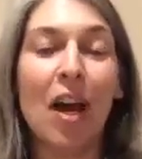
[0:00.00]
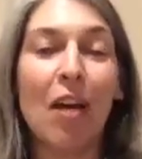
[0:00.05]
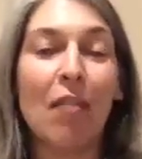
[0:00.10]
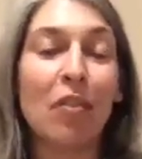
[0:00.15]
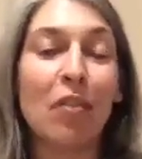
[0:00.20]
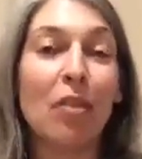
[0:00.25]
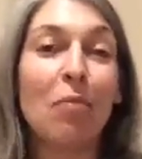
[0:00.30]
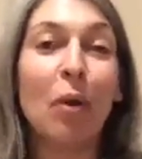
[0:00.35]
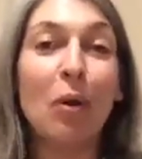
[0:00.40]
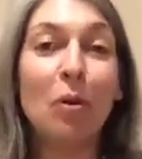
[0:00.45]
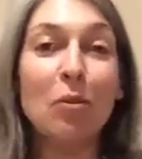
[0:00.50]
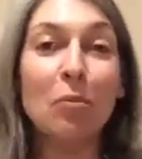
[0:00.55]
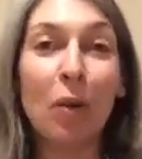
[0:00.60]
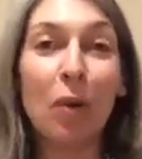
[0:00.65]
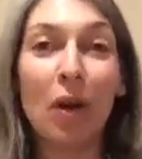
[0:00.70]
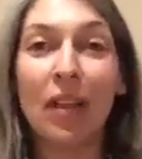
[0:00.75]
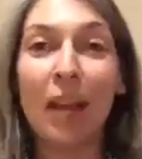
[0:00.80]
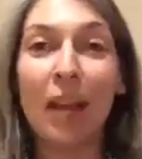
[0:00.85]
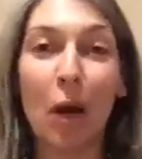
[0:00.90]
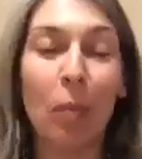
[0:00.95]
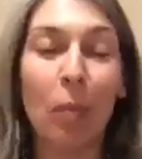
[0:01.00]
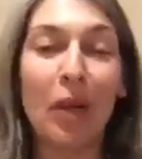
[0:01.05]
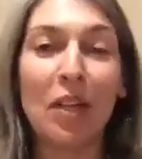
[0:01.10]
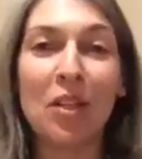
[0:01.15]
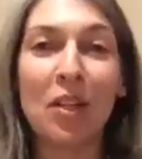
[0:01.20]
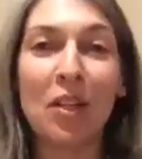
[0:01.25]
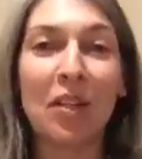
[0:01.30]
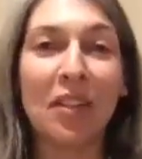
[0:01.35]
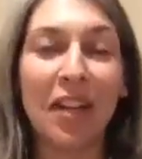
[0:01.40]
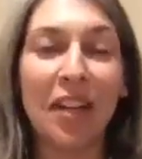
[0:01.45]
for the most part in an
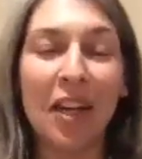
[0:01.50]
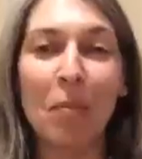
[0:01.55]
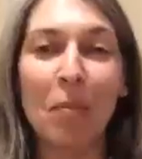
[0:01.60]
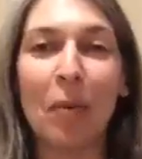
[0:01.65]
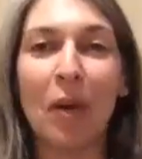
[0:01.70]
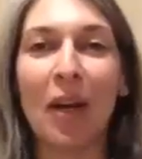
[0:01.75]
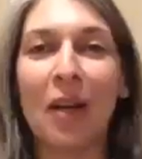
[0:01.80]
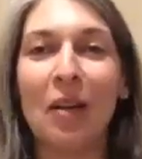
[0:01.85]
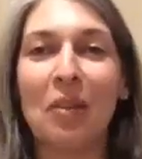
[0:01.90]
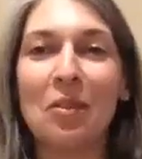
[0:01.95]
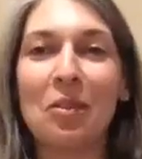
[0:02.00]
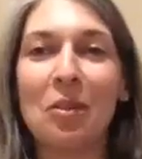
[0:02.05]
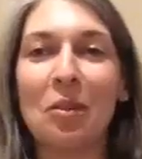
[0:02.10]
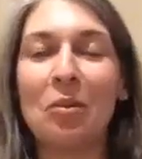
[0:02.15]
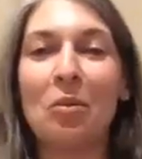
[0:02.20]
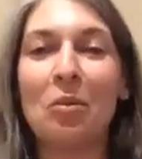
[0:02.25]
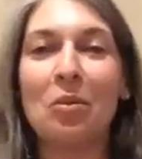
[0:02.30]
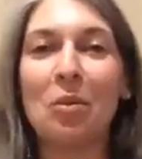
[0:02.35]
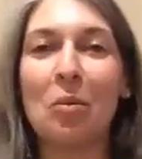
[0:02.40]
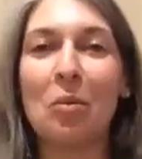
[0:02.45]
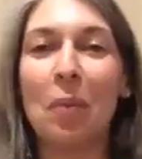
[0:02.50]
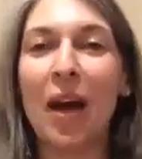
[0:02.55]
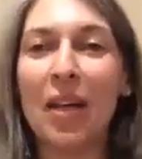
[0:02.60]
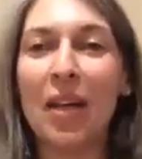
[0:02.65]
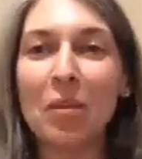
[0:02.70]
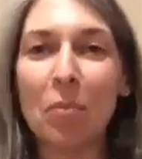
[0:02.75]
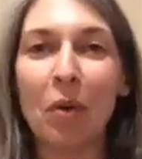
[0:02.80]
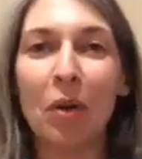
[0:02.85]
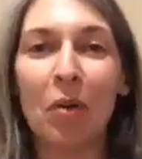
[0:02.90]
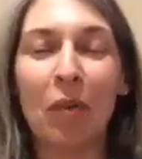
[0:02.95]
outpatient clinic, but I also do some
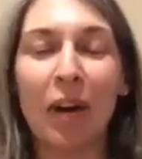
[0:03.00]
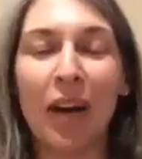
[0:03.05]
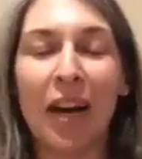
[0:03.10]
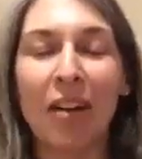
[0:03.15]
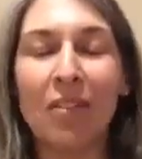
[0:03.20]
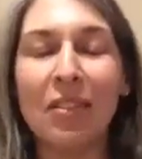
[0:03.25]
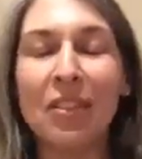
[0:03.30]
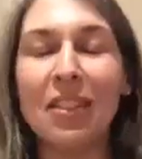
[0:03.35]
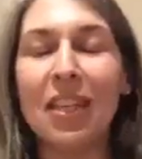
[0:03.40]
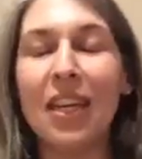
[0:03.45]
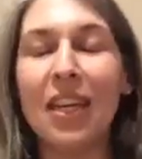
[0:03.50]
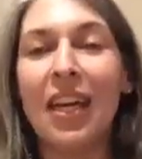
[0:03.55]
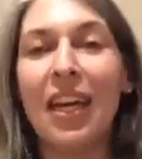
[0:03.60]
hospital rounds.